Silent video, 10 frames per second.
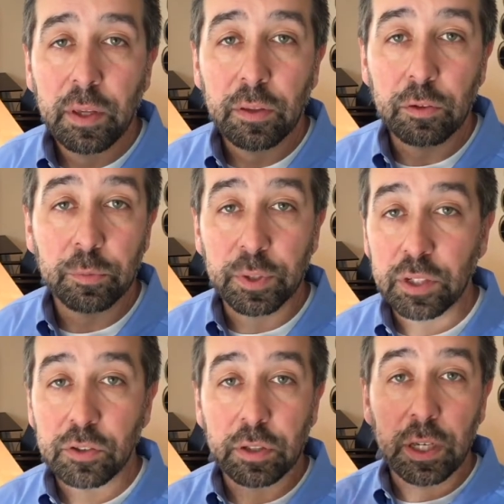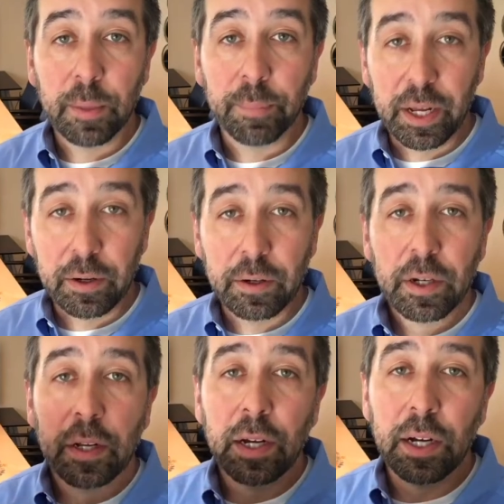there's potentially a better
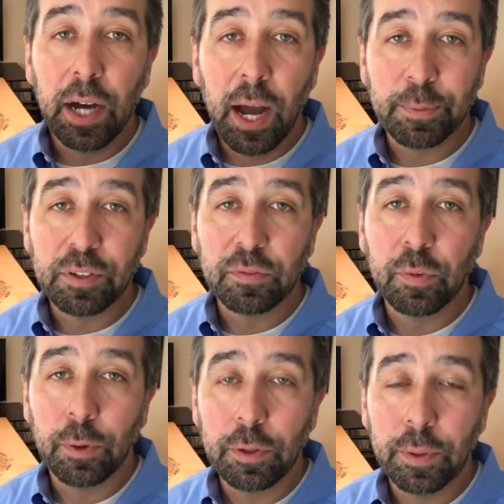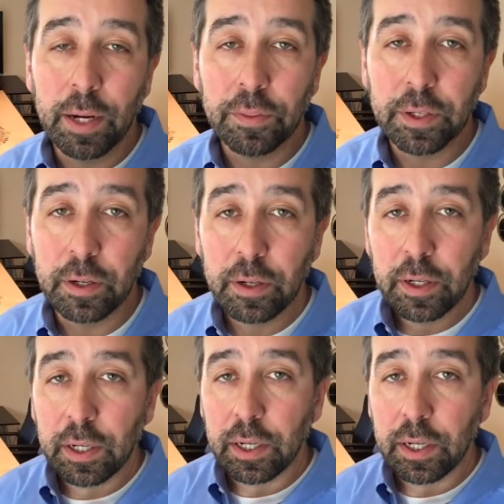option for you out there.